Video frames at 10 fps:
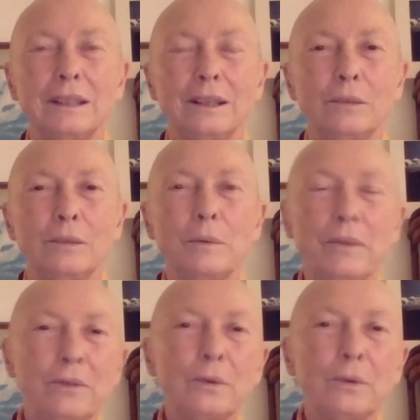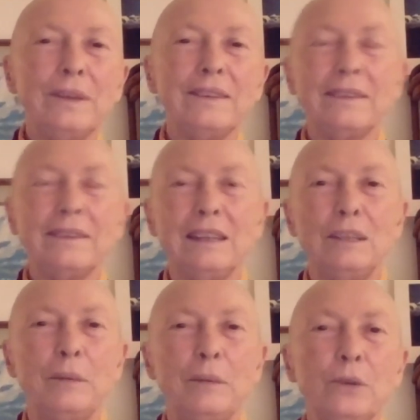Women's voices
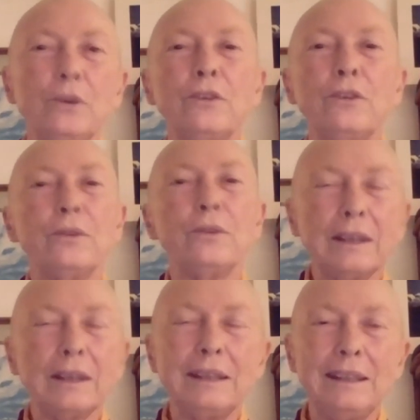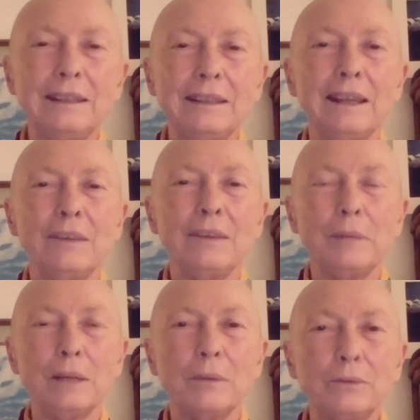need to be heard. So Sakyadhita has
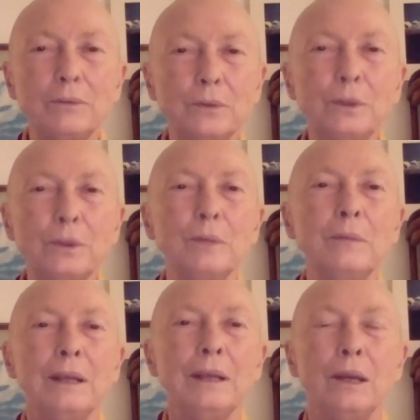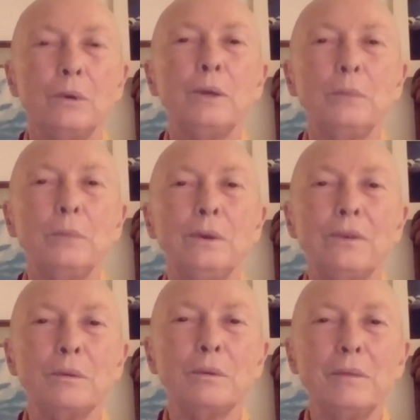become a forum where
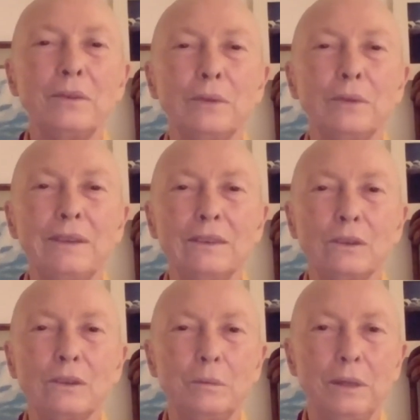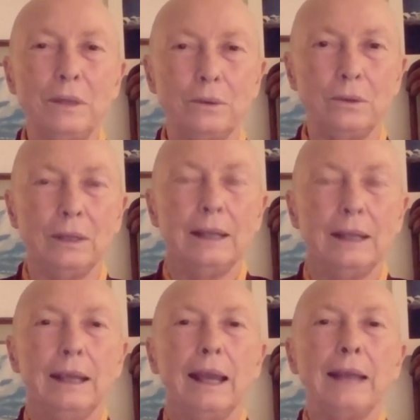Buddhist women's voices could be heard.
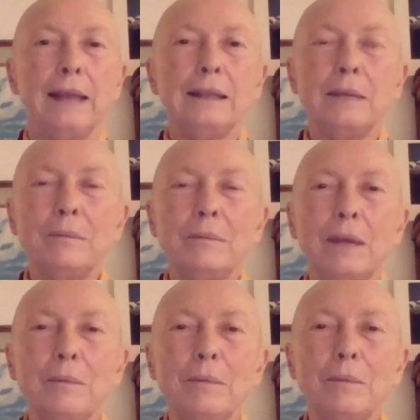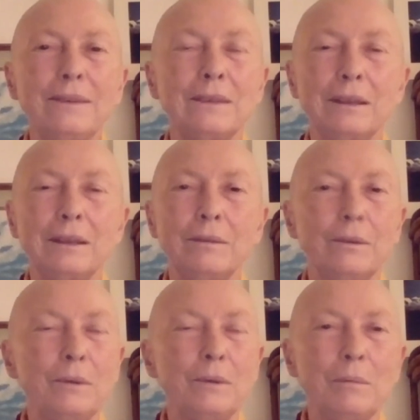And I'm, i must
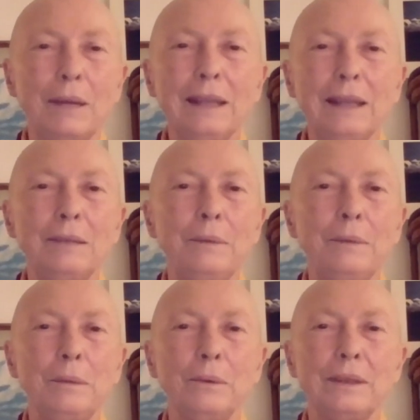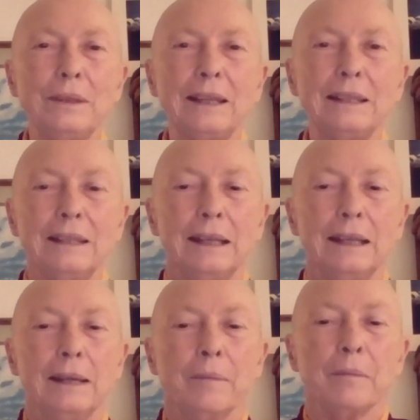remind people that
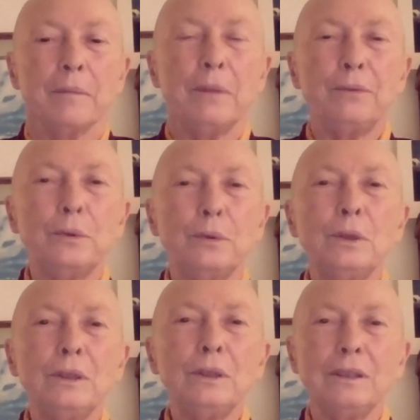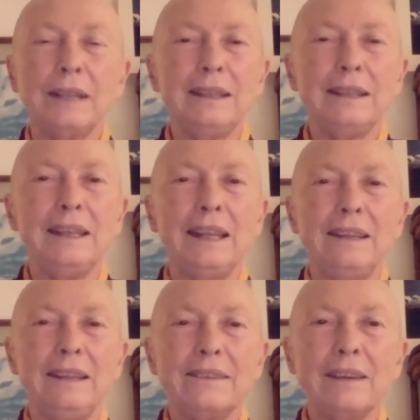before
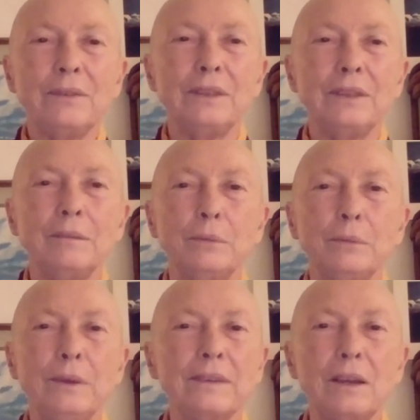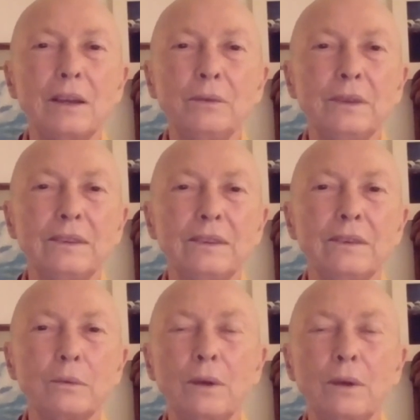1987, Buddhist
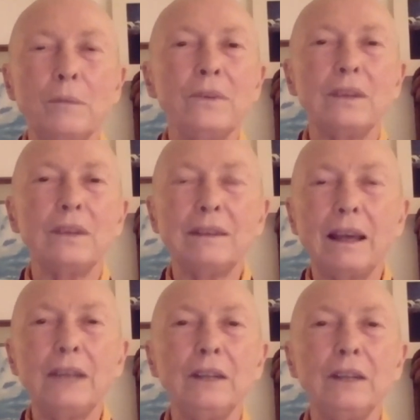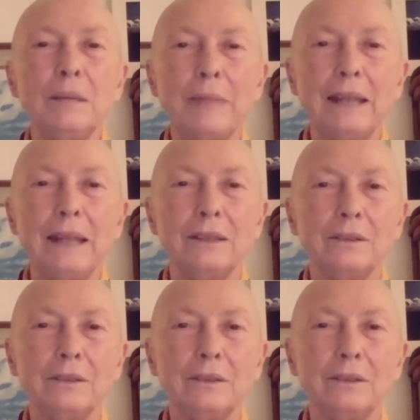conferences were almost entirely male.